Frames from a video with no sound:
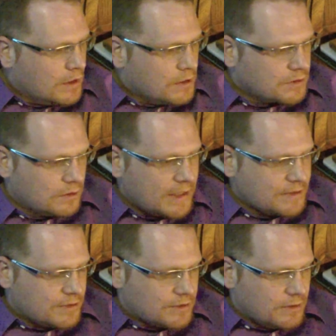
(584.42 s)
So
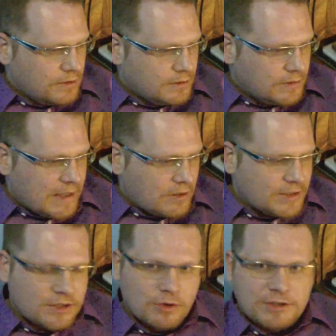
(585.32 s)
let's
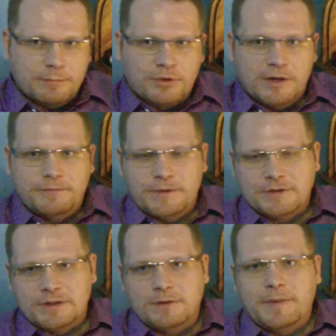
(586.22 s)
go into
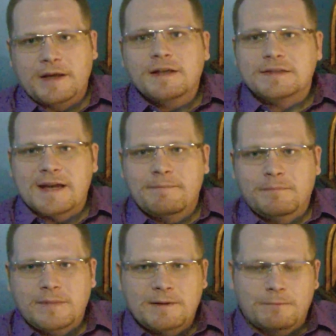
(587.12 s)
peripherals a little bit, because I'm
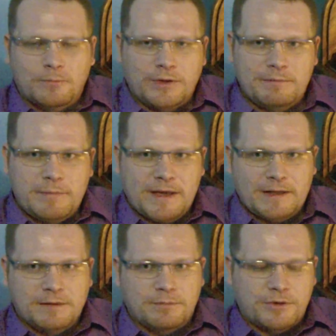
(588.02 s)
really big
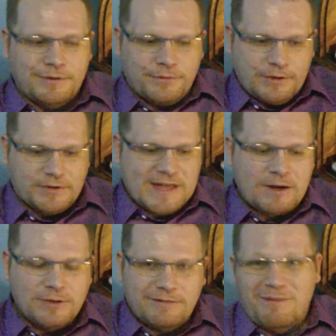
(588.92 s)
into peripherals. I
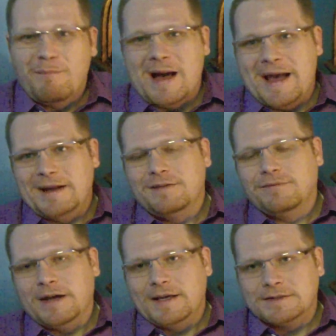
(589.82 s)
don't even buy a
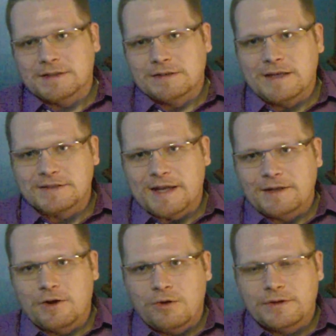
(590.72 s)
device unless I
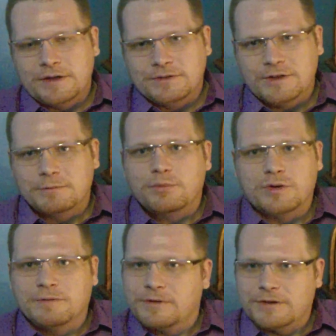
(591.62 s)
know there's good
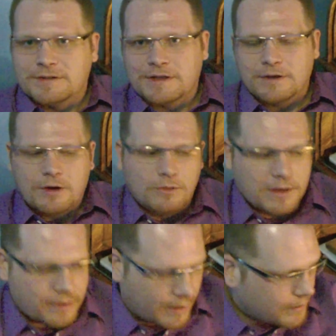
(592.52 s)
peripherals that can go
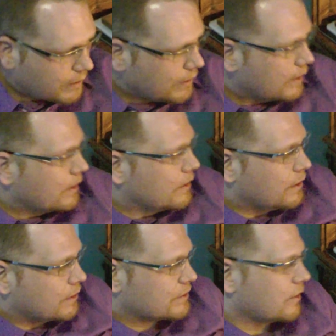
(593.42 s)
with it.
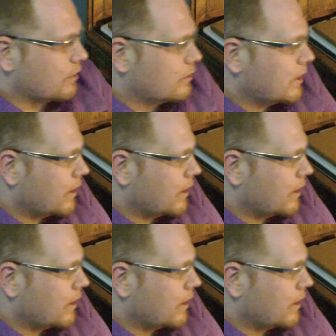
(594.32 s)
So